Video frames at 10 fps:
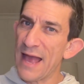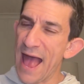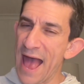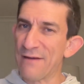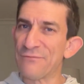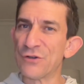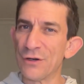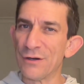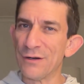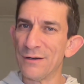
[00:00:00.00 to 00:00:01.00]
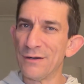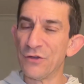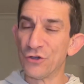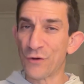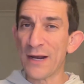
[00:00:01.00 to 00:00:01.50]
after
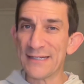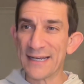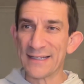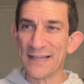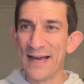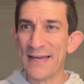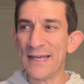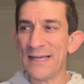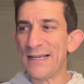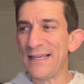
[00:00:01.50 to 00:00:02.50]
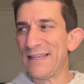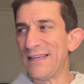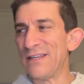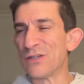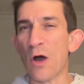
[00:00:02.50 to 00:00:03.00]
the trade deadline
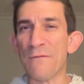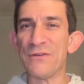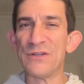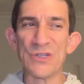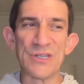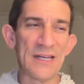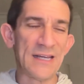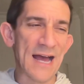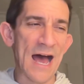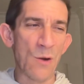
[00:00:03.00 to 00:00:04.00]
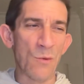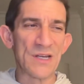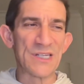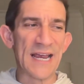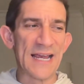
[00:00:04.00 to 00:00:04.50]
is often seen, I don't want
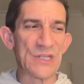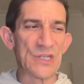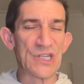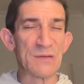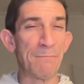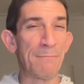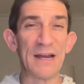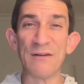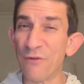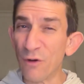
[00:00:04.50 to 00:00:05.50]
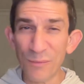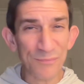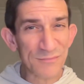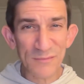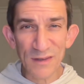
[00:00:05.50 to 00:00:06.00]
to say as spiteful,
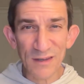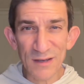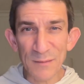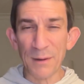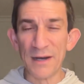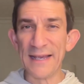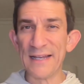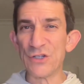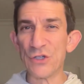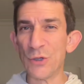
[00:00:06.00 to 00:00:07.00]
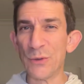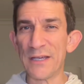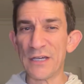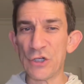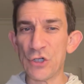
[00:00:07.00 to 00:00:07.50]
but it's doing
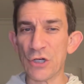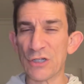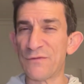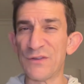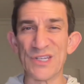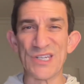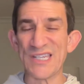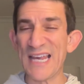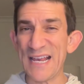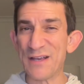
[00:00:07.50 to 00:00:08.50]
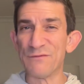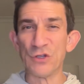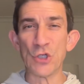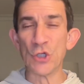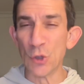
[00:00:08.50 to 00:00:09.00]
it just for the sake of
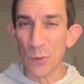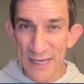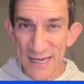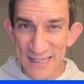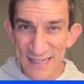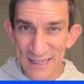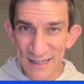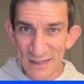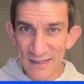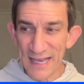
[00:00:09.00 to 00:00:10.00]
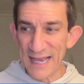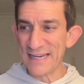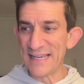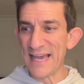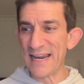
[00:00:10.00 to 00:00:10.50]
doing it
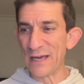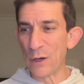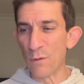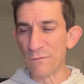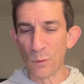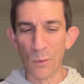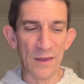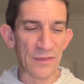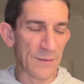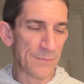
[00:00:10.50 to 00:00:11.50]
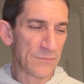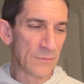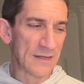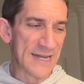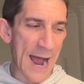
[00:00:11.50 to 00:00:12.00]
and getting it over with.
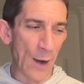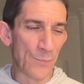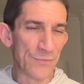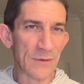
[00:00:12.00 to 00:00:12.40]
Now,